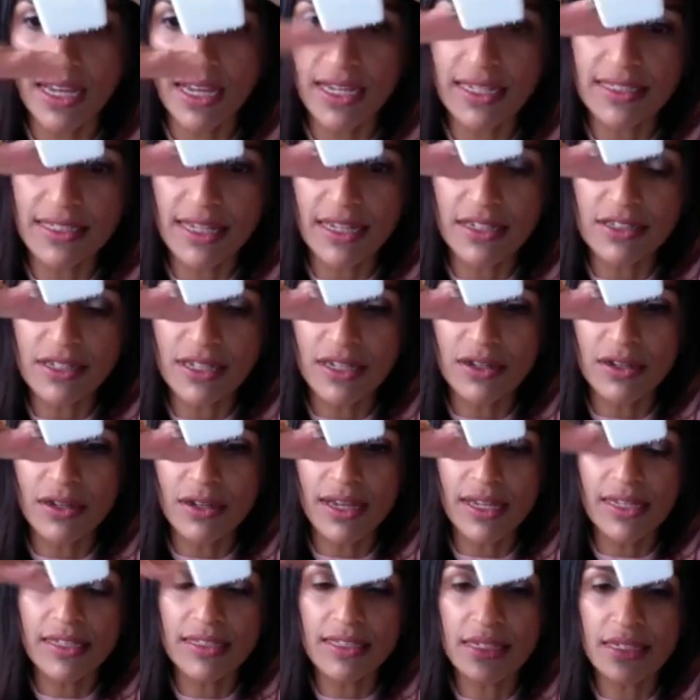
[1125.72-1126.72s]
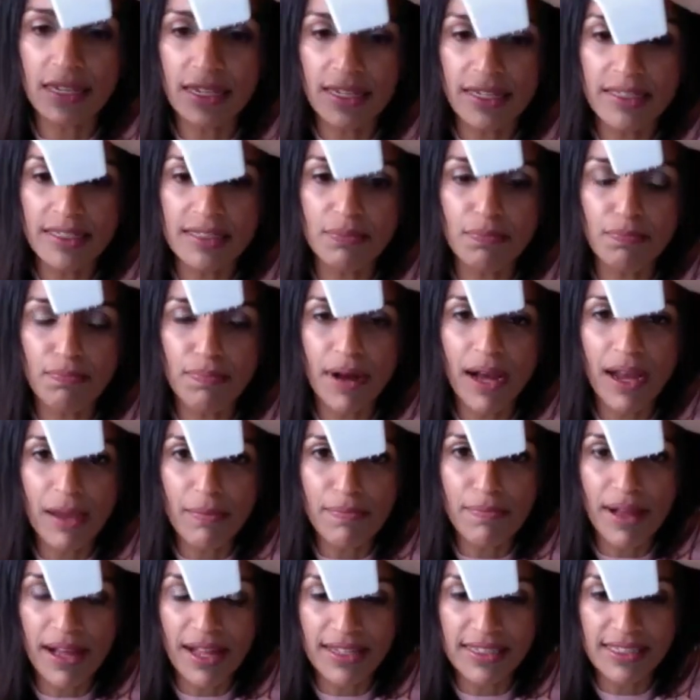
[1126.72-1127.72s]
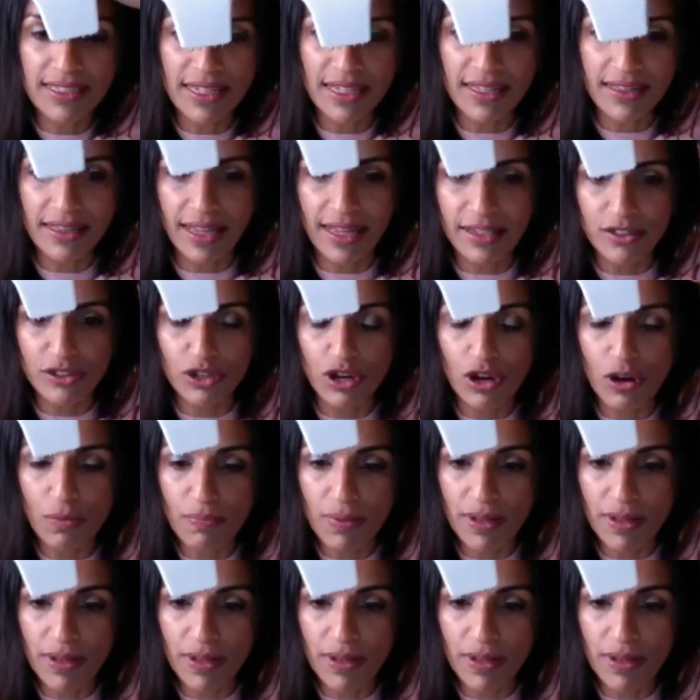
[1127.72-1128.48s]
It's actually, it's bypassing that top